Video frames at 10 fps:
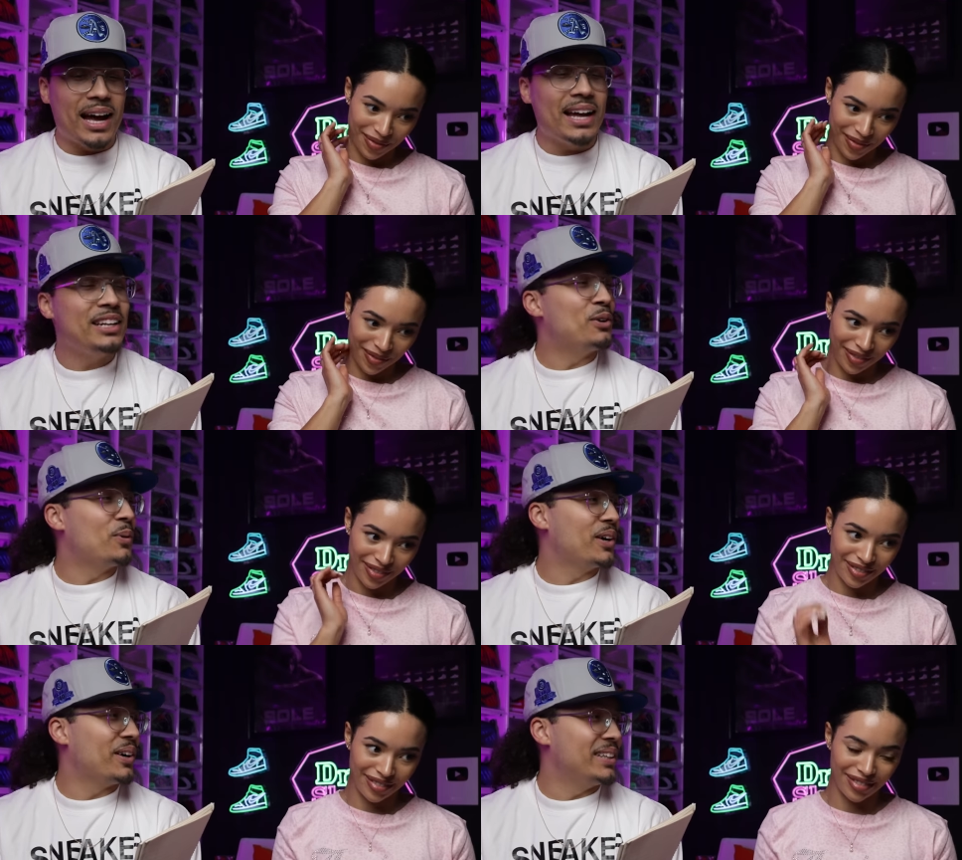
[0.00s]
Speaker 1: I need to
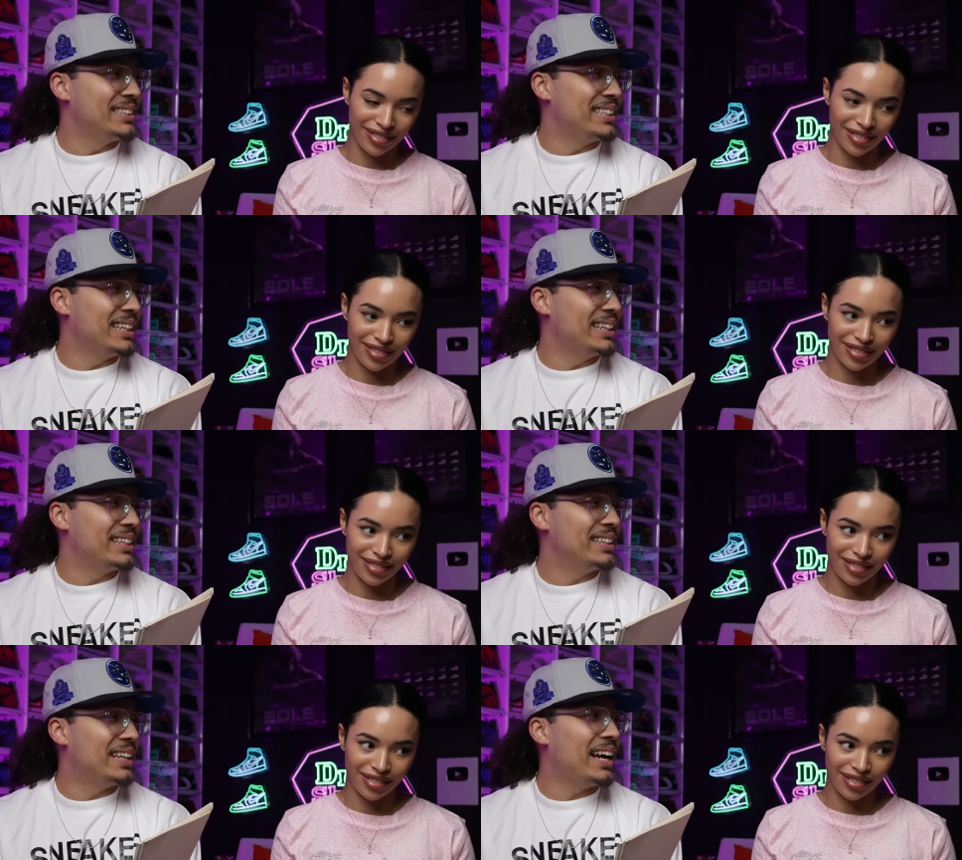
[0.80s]
work on this
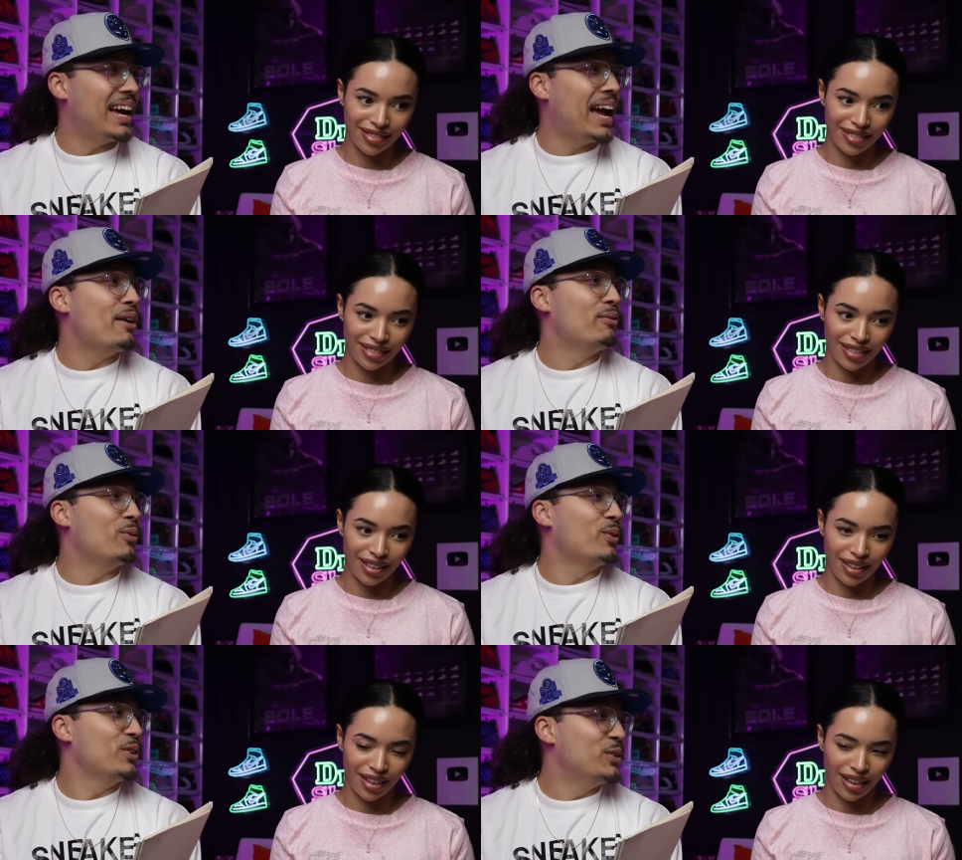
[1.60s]
ick that I have
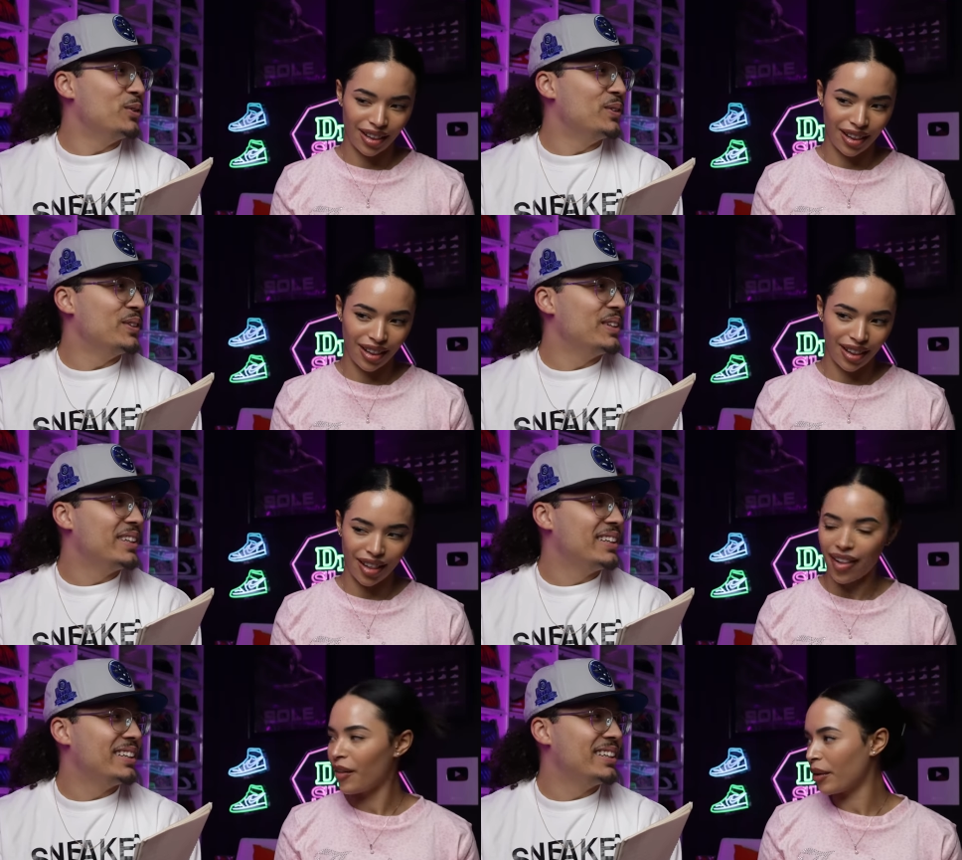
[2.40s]
for you.
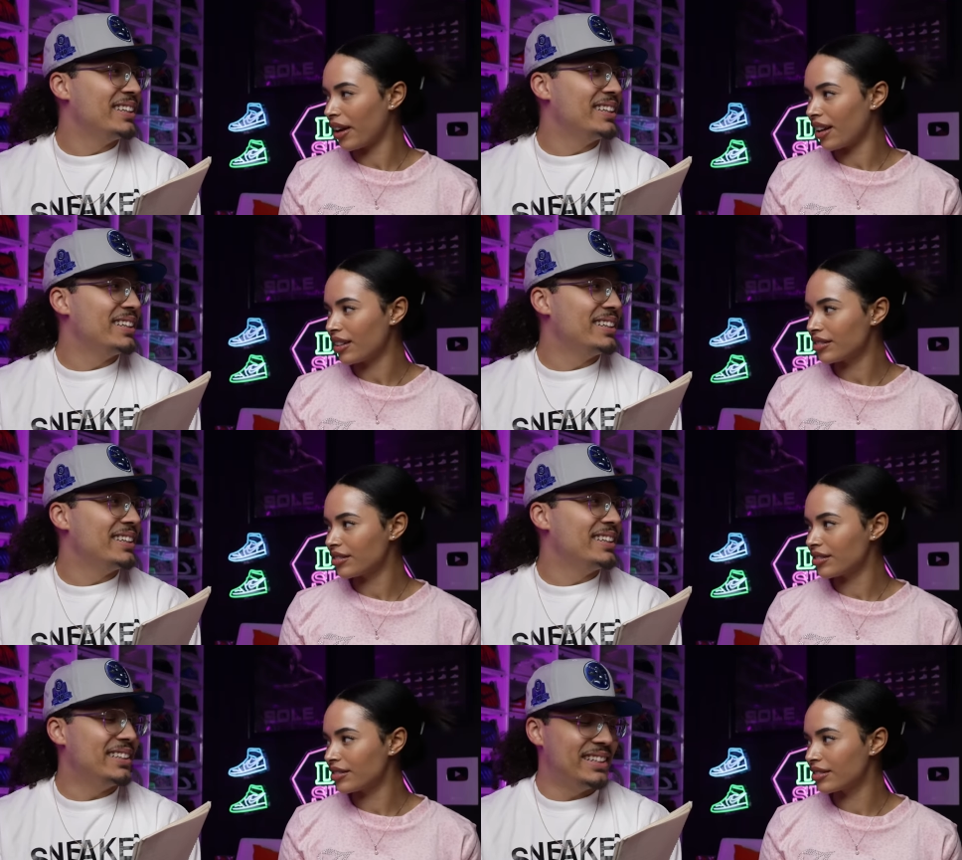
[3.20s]
Okay.
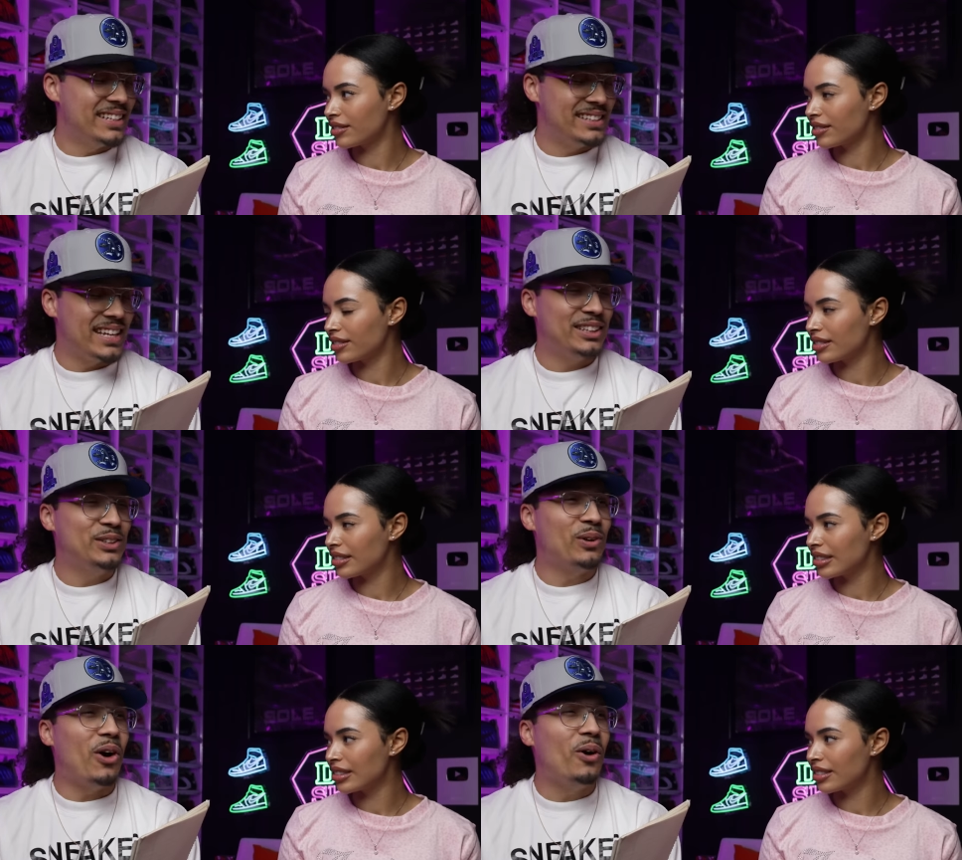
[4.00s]
Is that
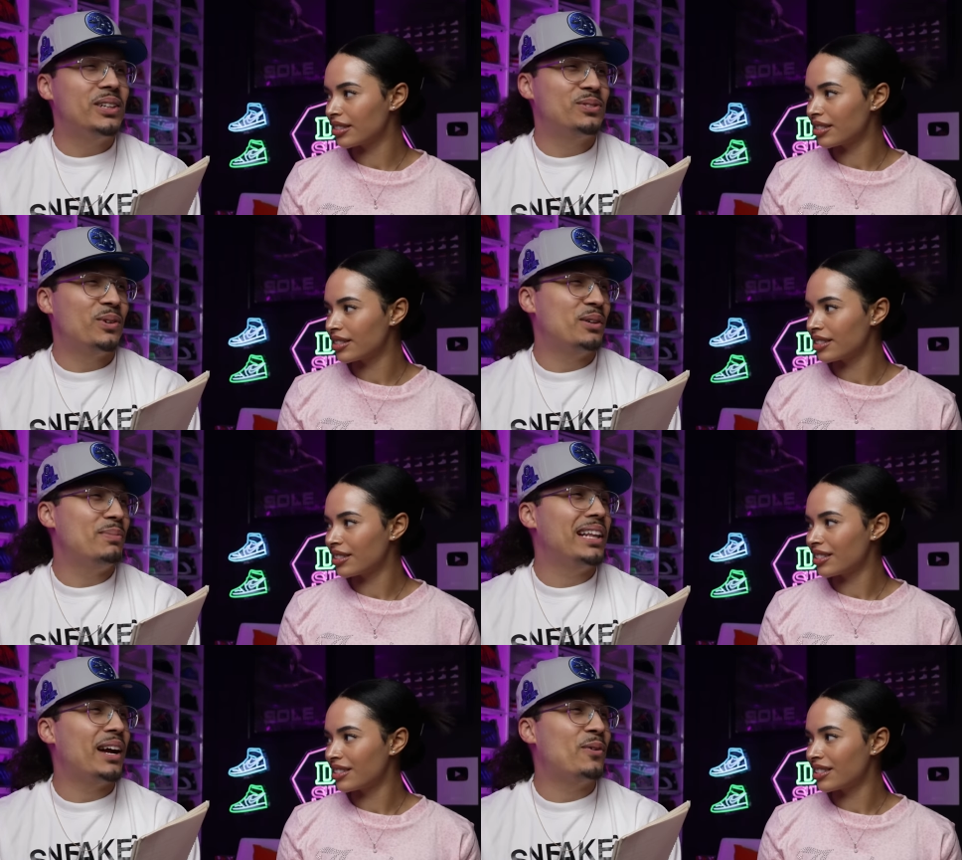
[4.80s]
you always want to
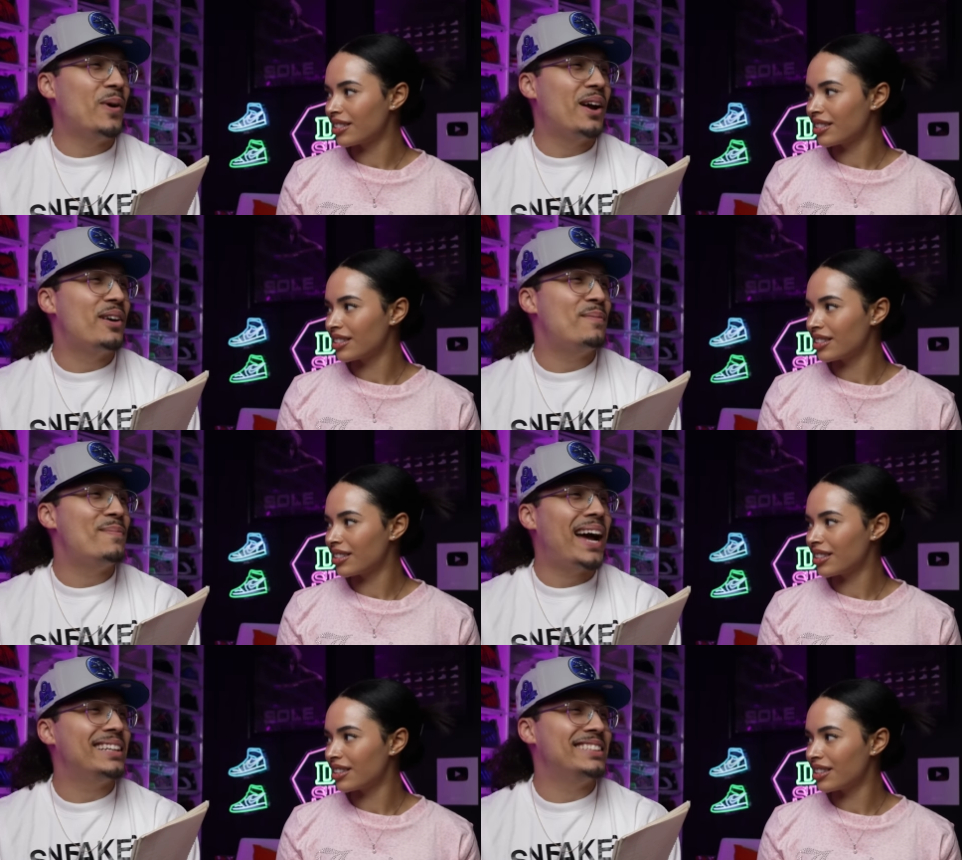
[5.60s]
be like
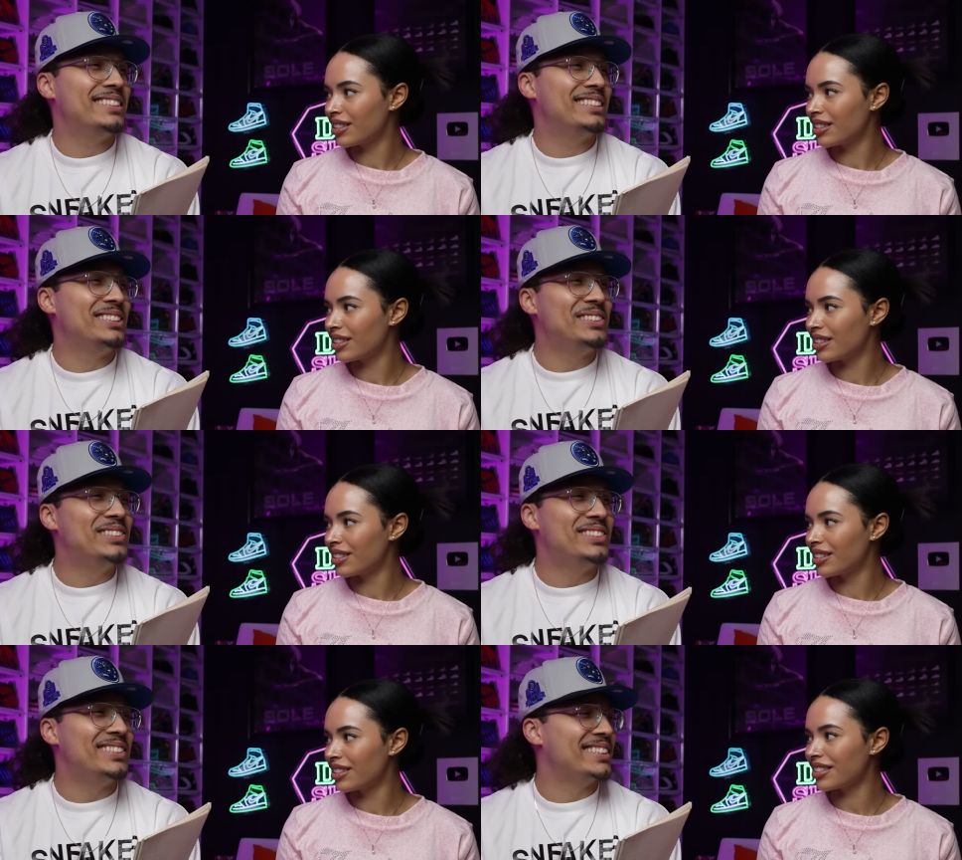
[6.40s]
wearing matching
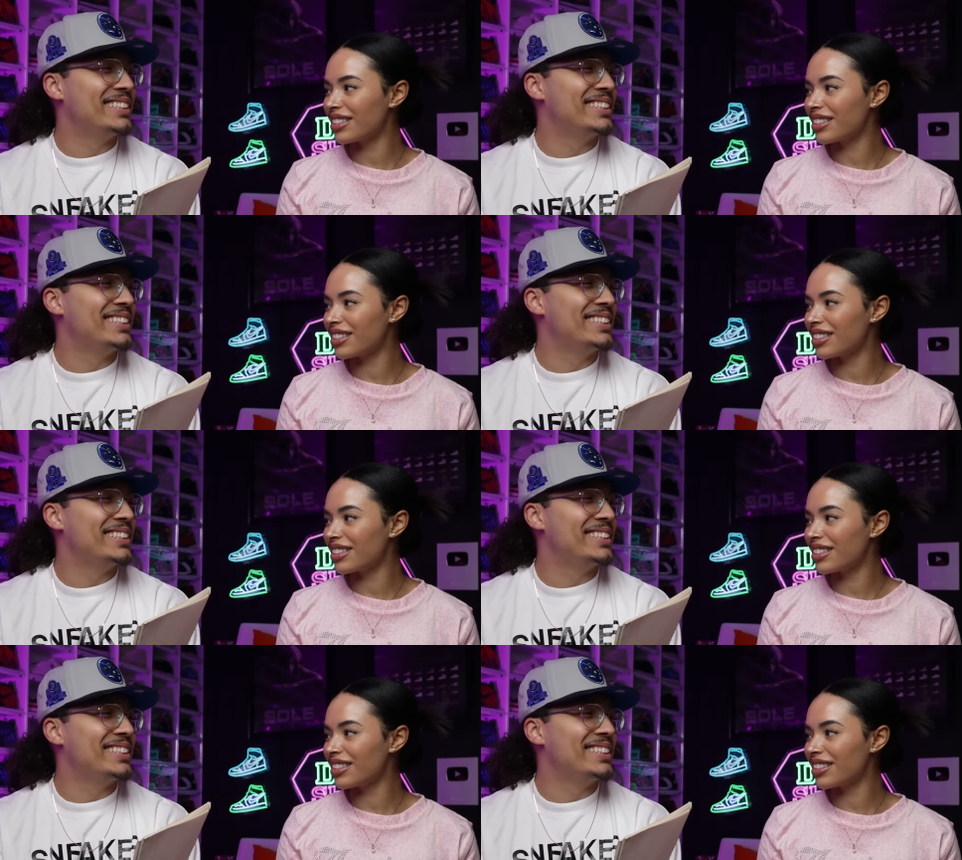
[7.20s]
shoes.